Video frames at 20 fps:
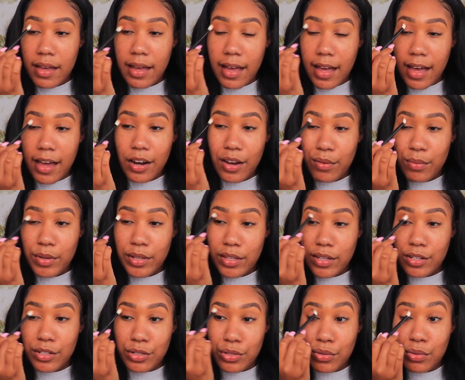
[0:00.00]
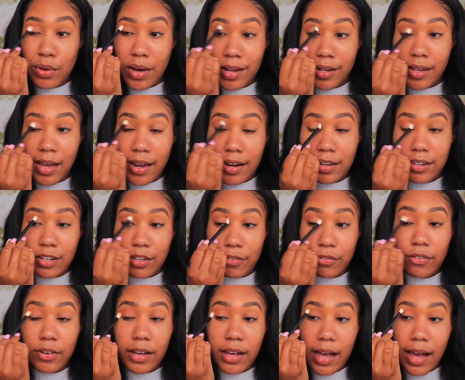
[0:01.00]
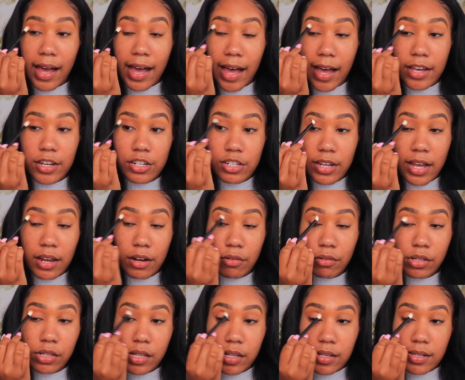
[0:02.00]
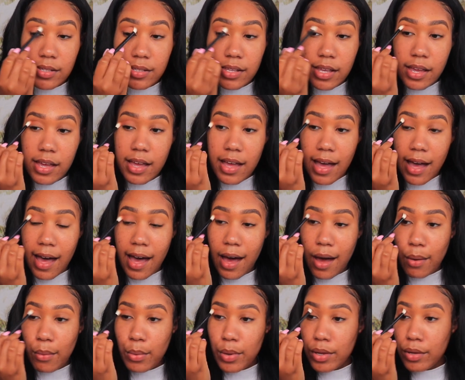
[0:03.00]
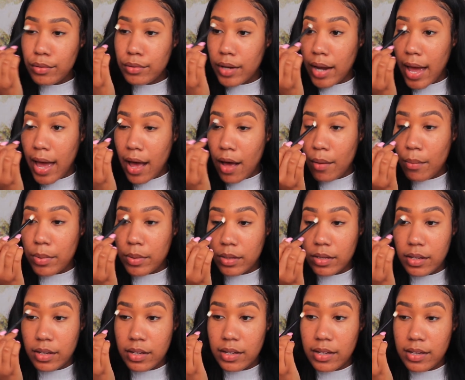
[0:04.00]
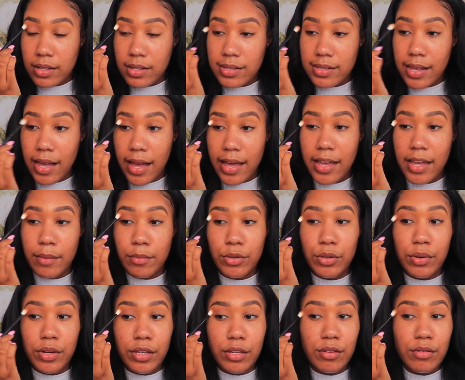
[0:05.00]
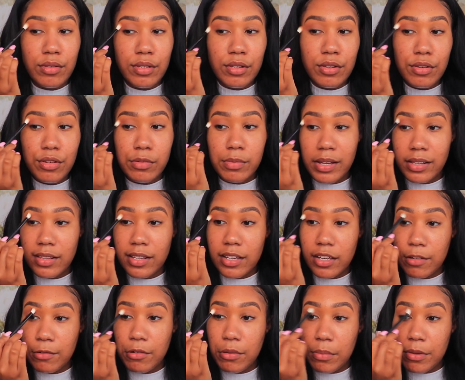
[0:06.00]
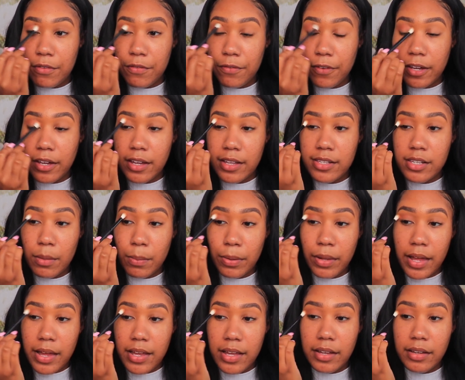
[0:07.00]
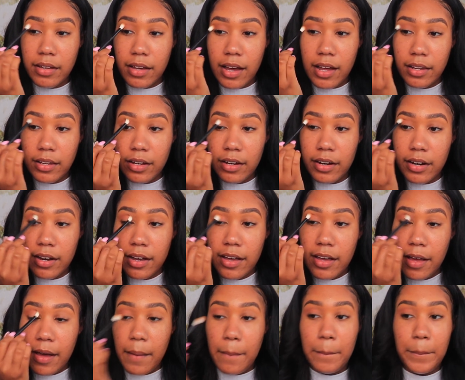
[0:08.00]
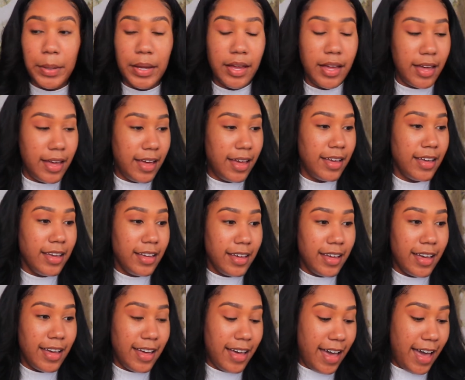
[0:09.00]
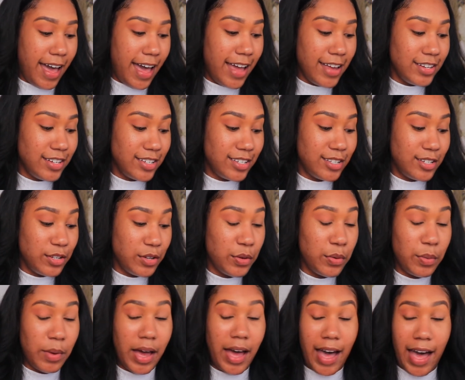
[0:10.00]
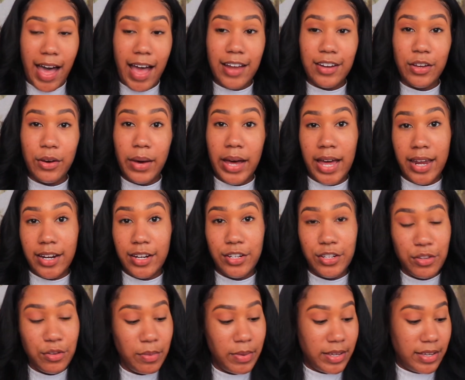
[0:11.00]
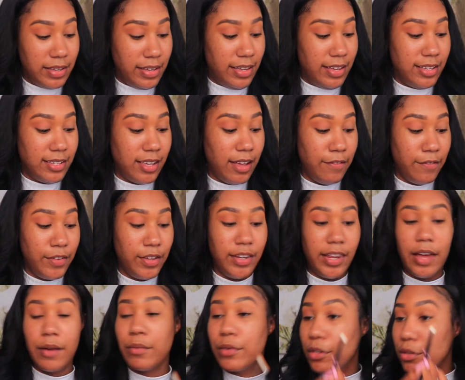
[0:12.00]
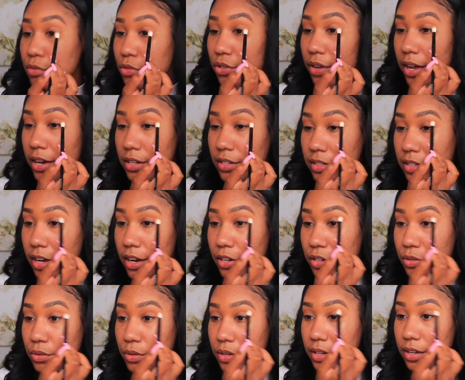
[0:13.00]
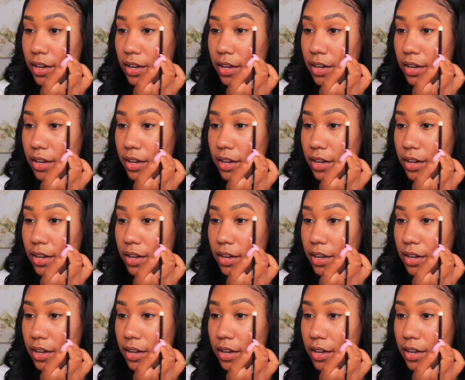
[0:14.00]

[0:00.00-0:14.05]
I don't really do a lot of different eyeshadow looks. I will now because I am doing YouTube. I think it will be fun to play in color, but I just do what I know how to do, because I feel like when you try to start doing